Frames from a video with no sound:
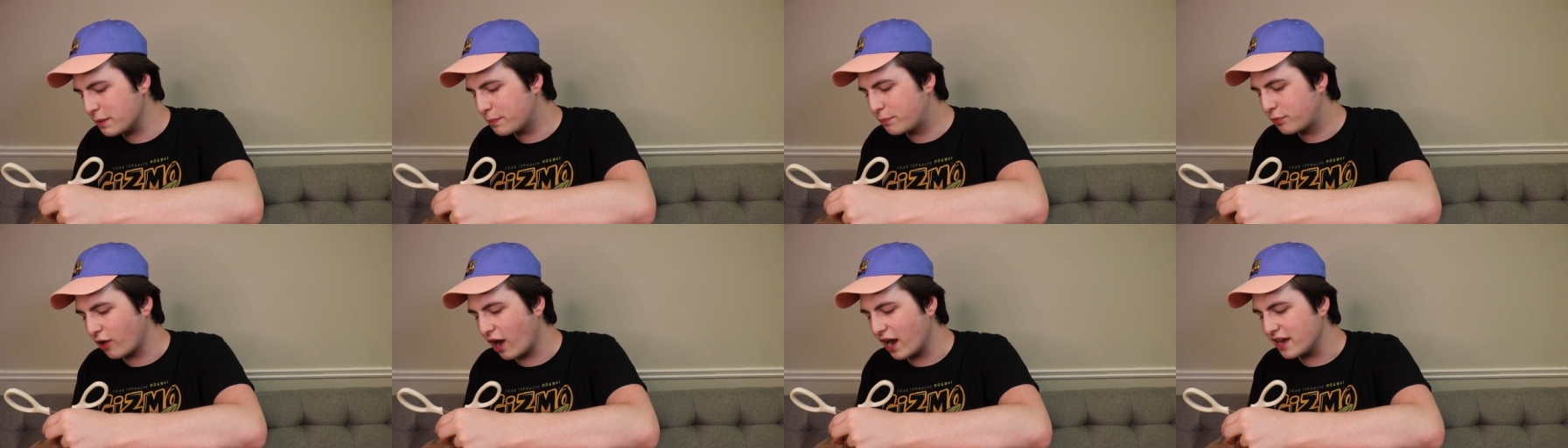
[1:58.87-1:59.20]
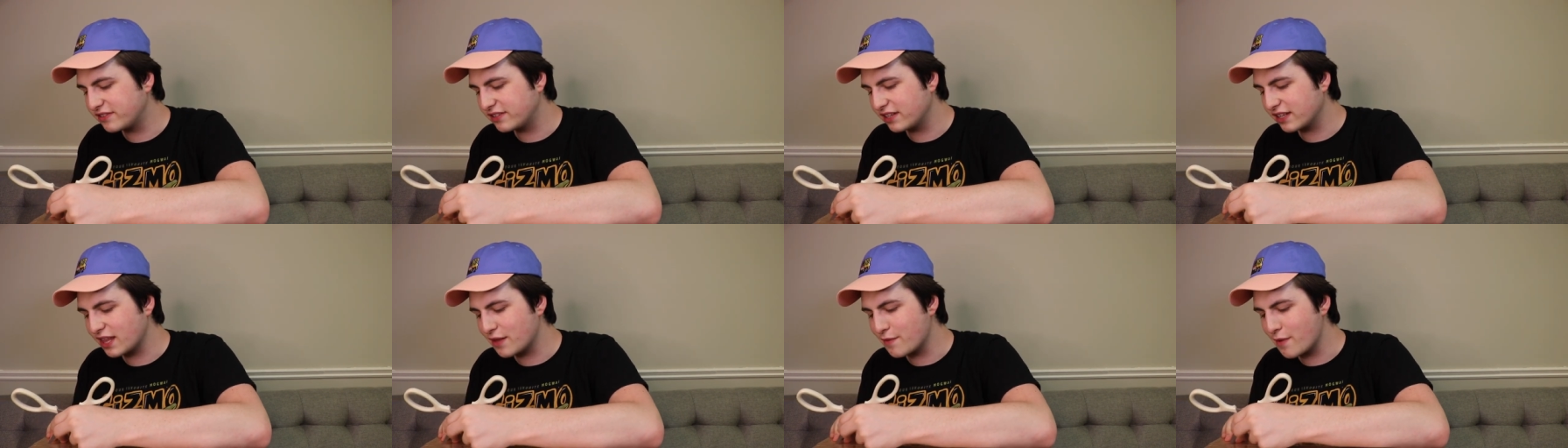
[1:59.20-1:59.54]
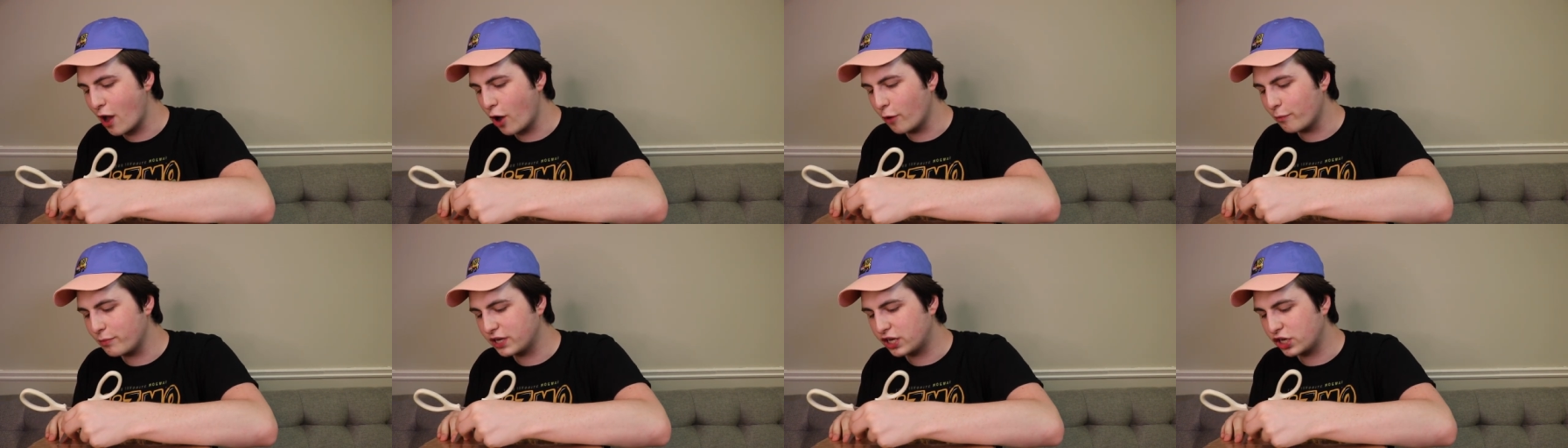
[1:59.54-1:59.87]
to be pricing them
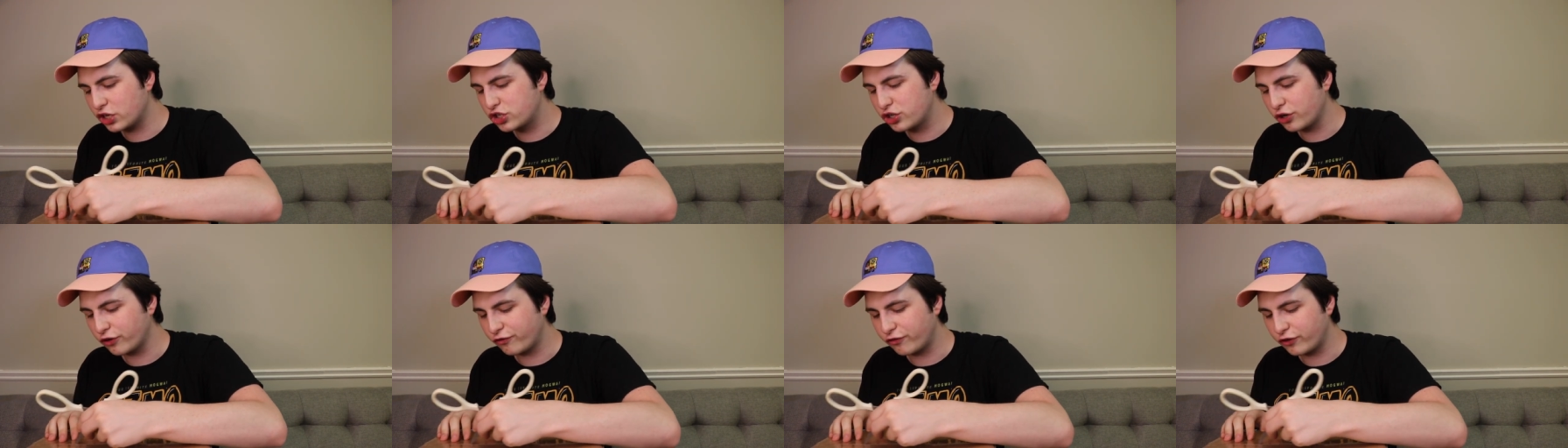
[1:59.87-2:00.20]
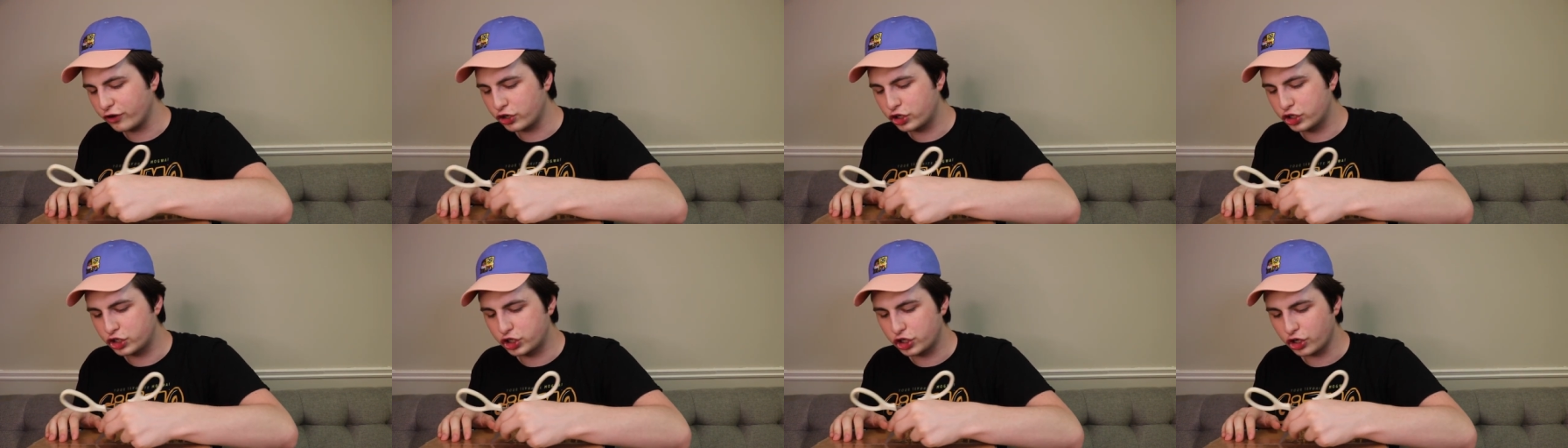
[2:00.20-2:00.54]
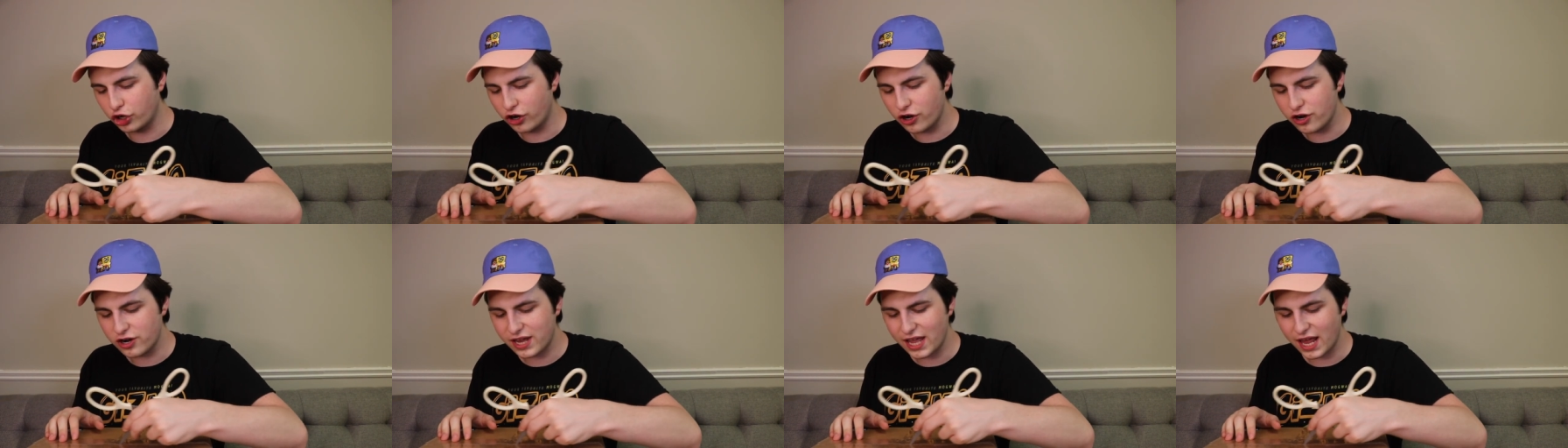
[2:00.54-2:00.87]
out because you're for
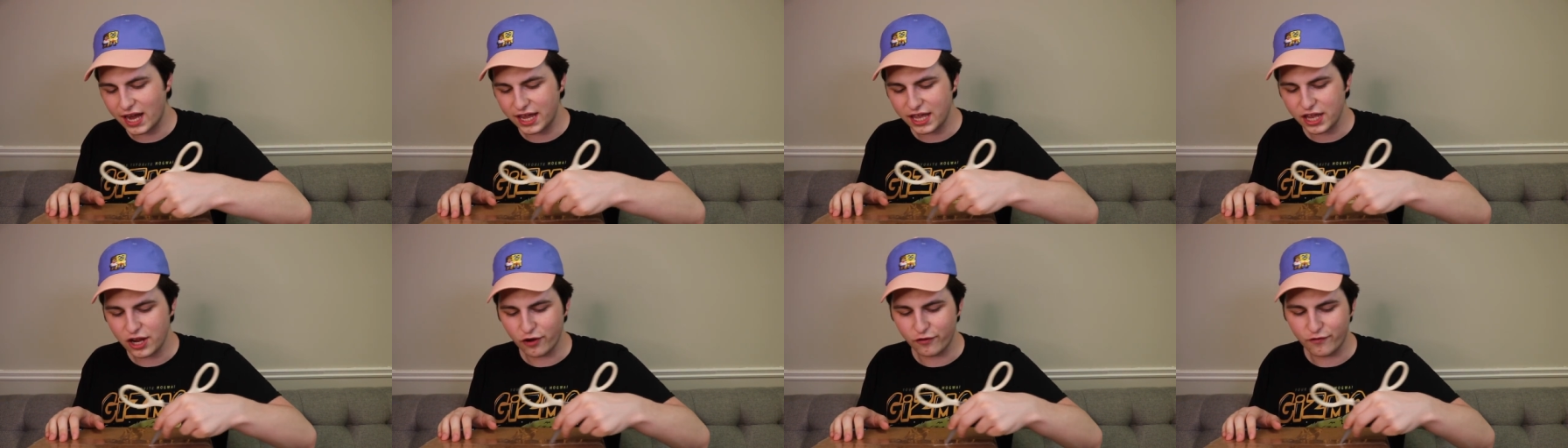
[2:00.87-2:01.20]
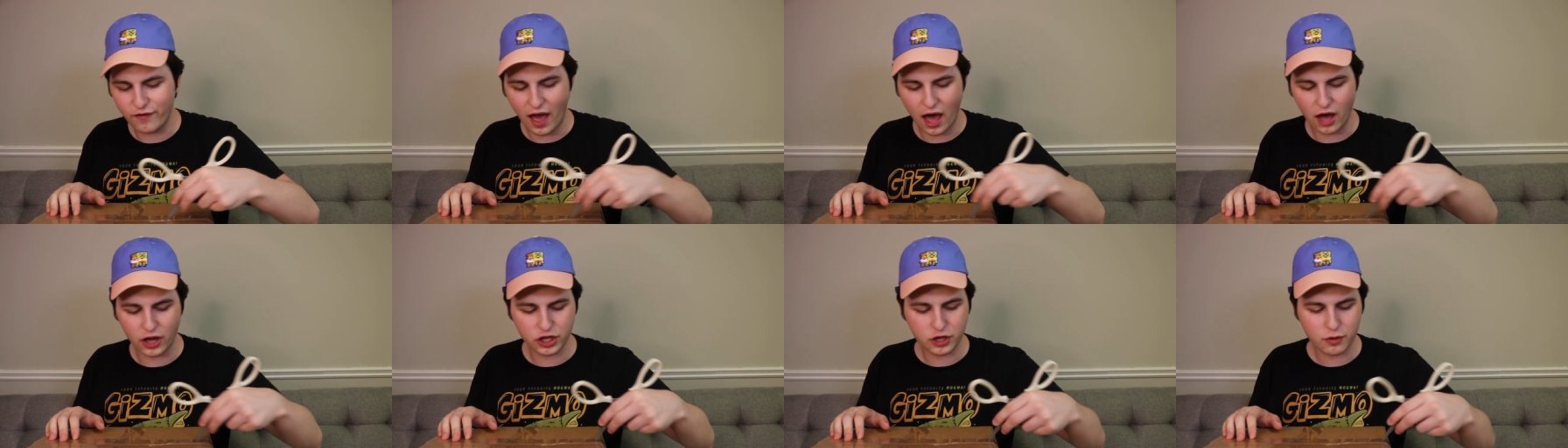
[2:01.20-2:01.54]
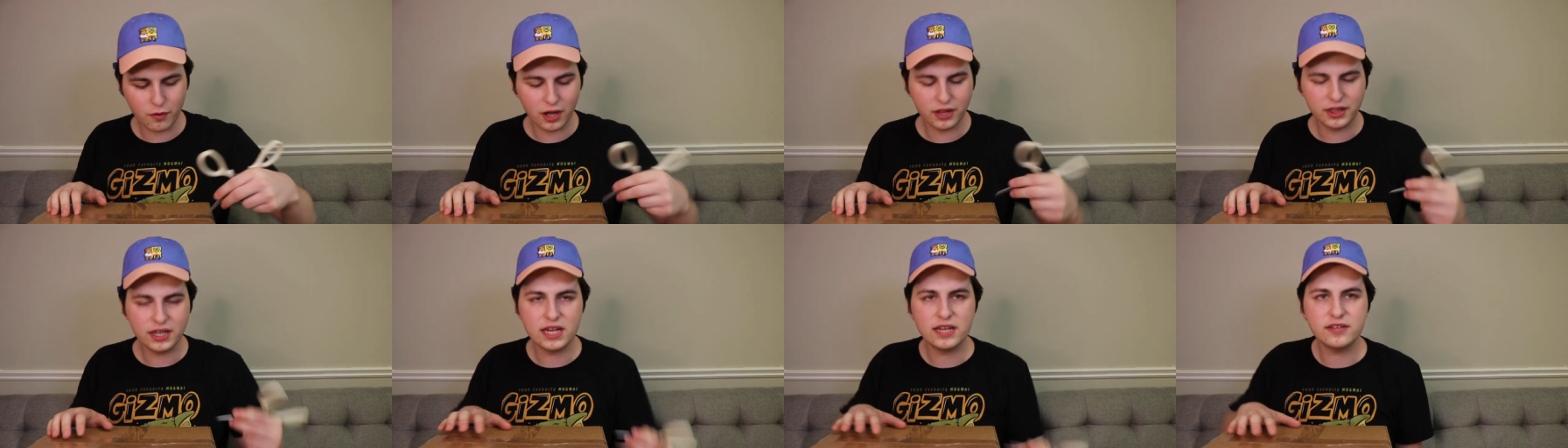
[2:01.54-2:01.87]
sure getting your value
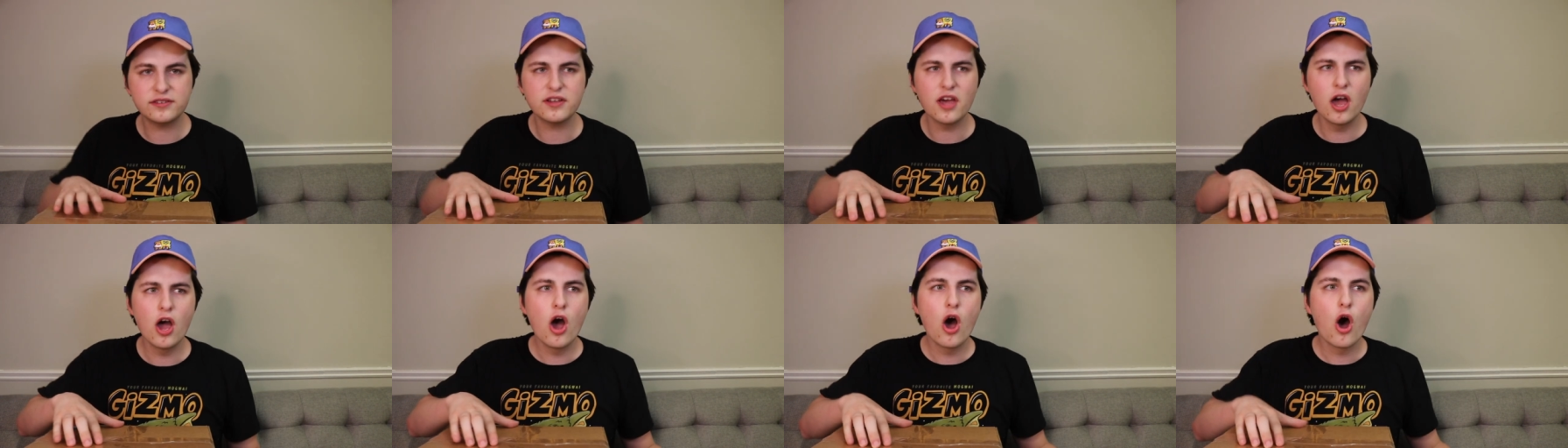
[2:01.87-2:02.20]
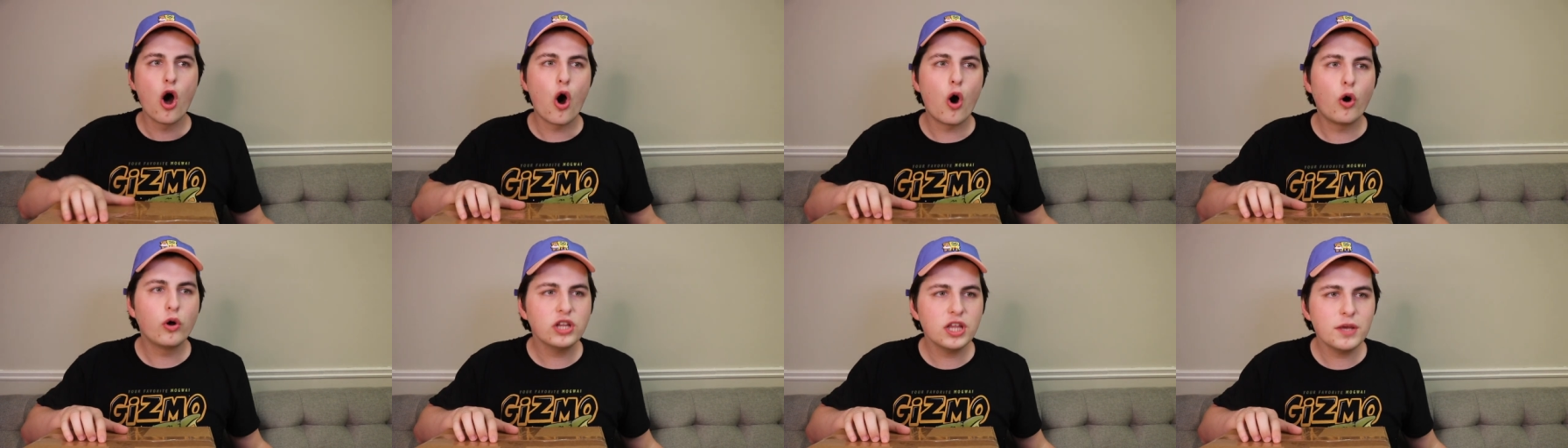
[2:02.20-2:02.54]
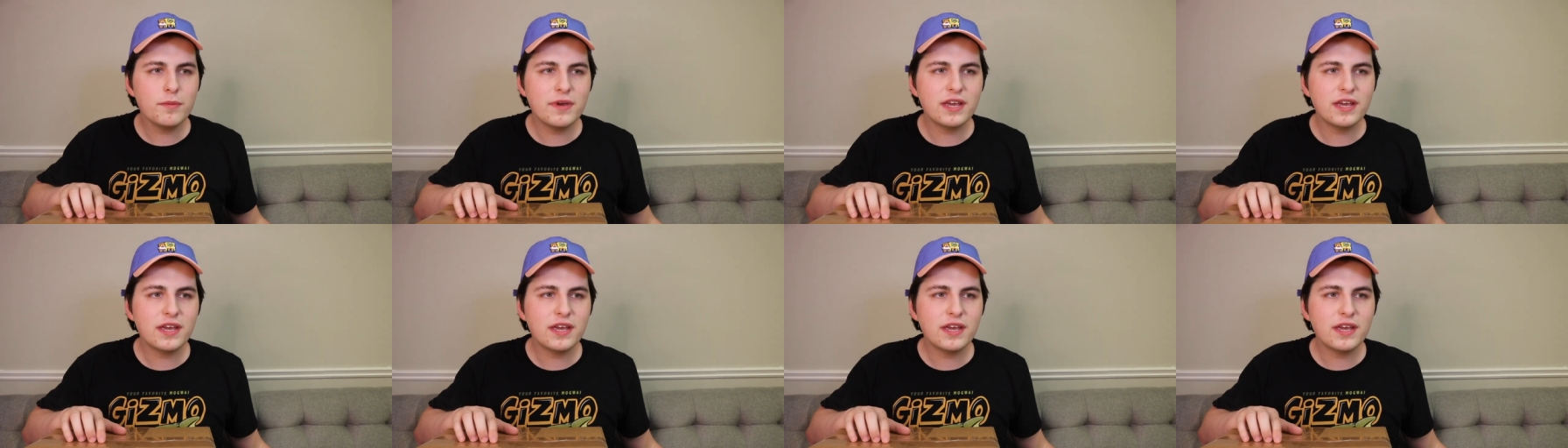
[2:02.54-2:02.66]
on these, only